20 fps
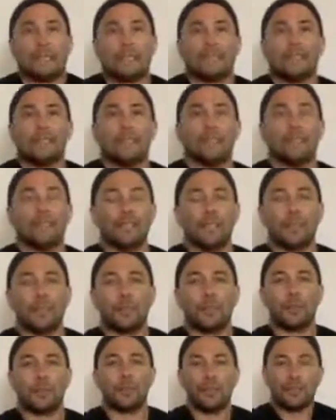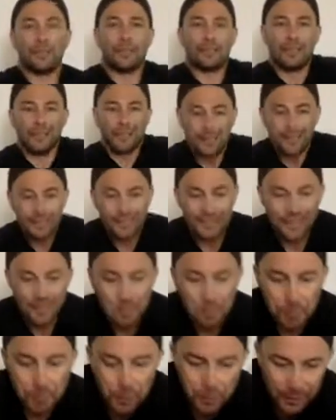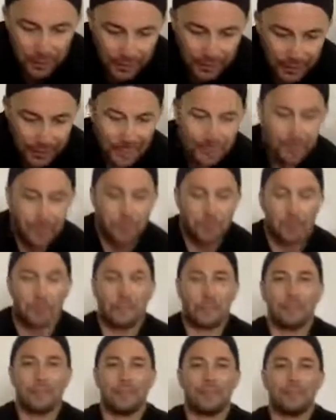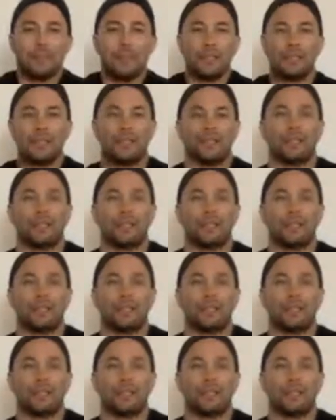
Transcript: Hello, good morning, welcome.